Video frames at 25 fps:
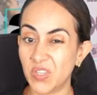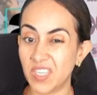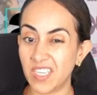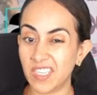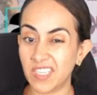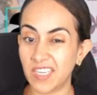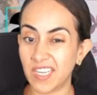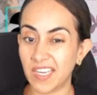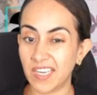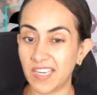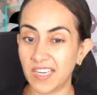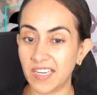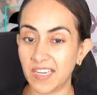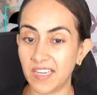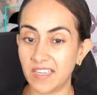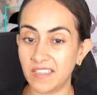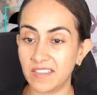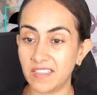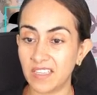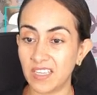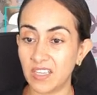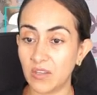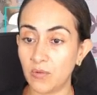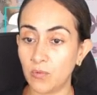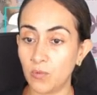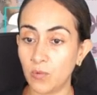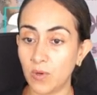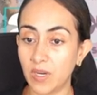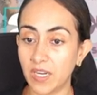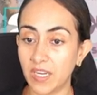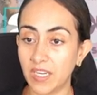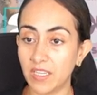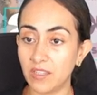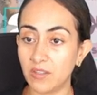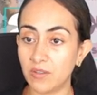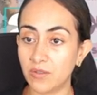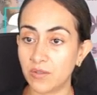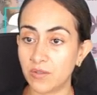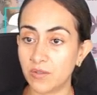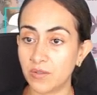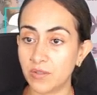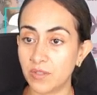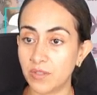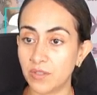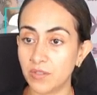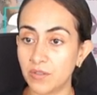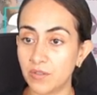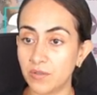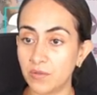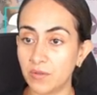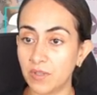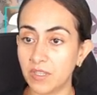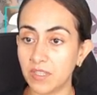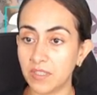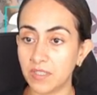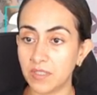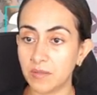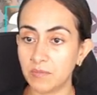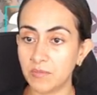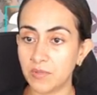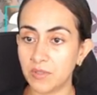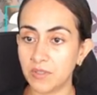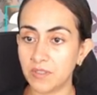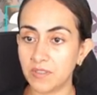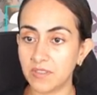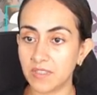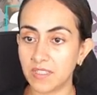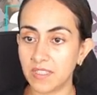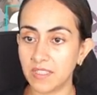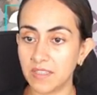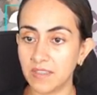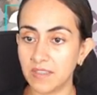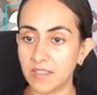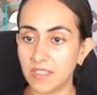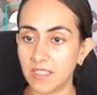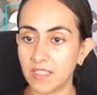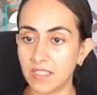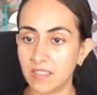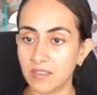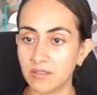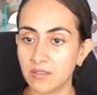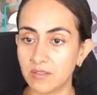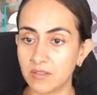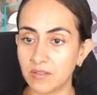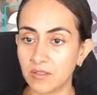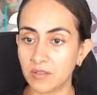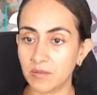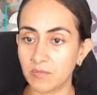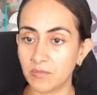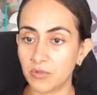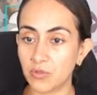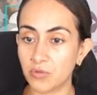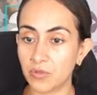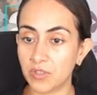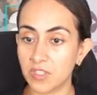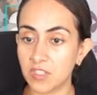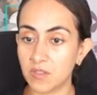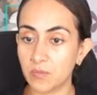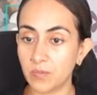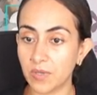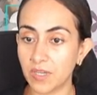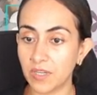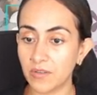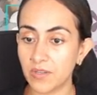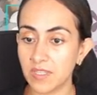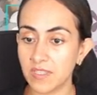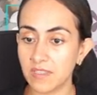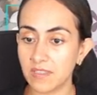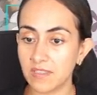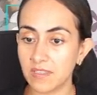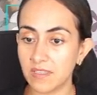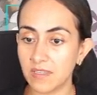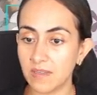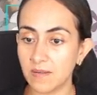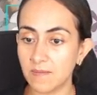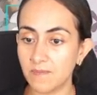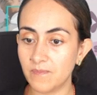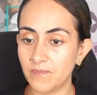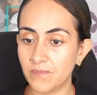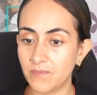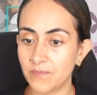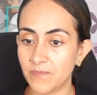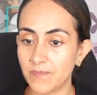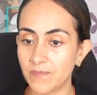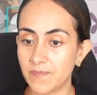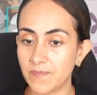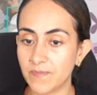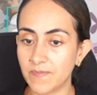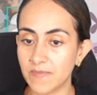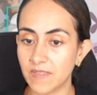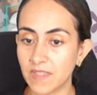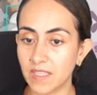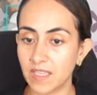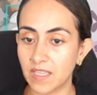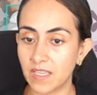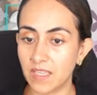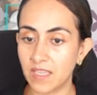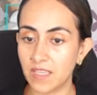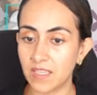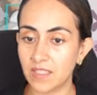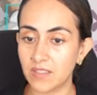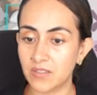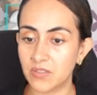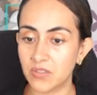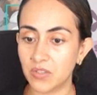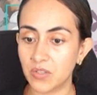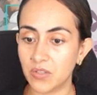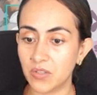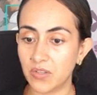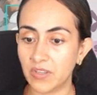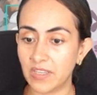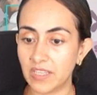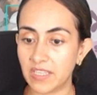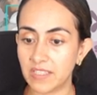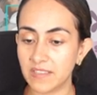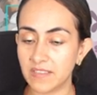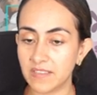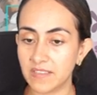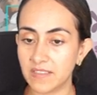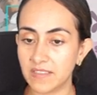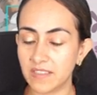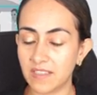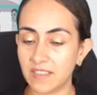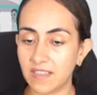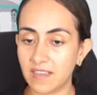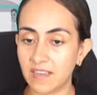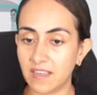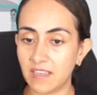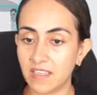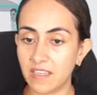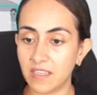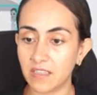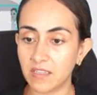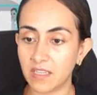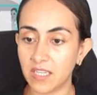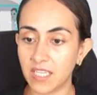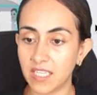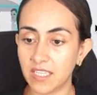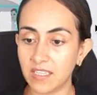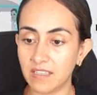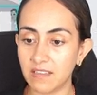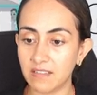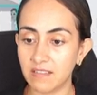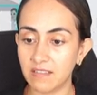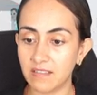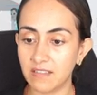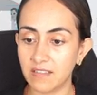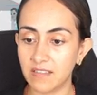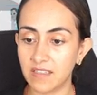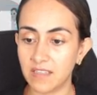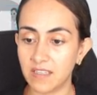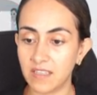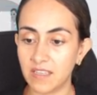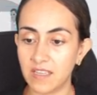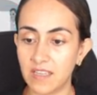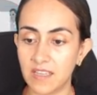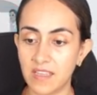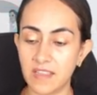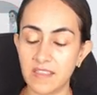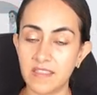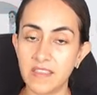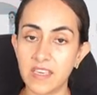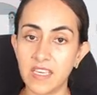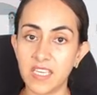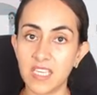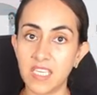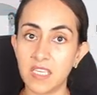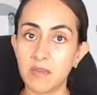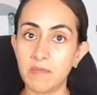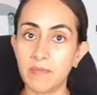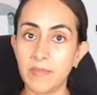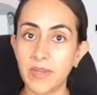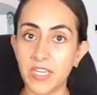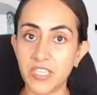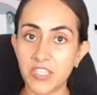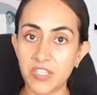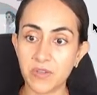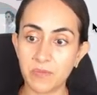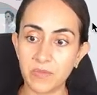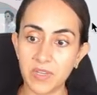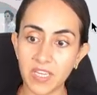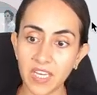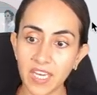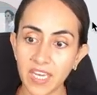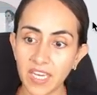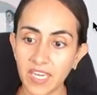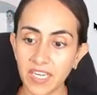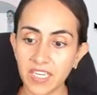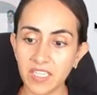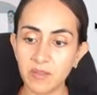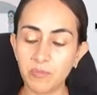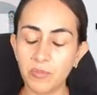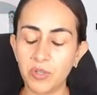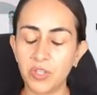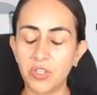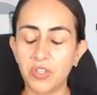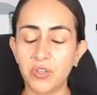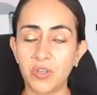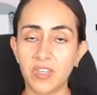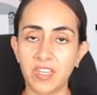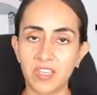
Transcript: can add a white color to the numbers and then some transparency so you can see clearly the image behind, but you